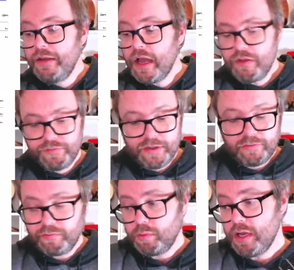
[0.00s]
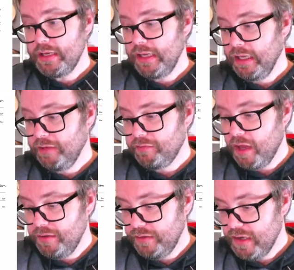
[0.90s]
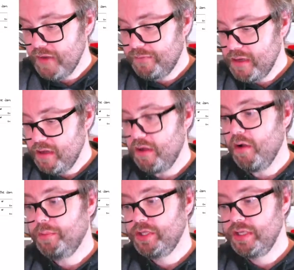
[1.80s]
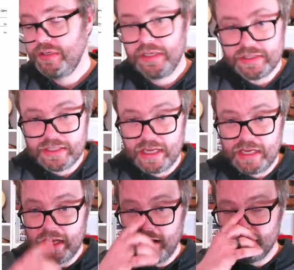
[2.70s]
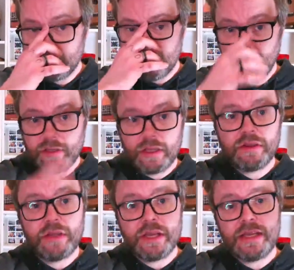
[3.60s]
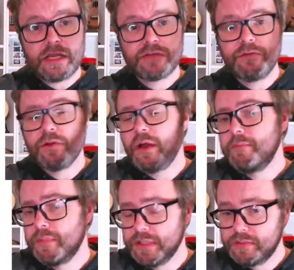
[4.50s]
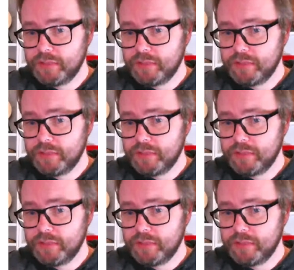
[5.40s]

Now, this one is another opportunity to look at the Nashville numbers,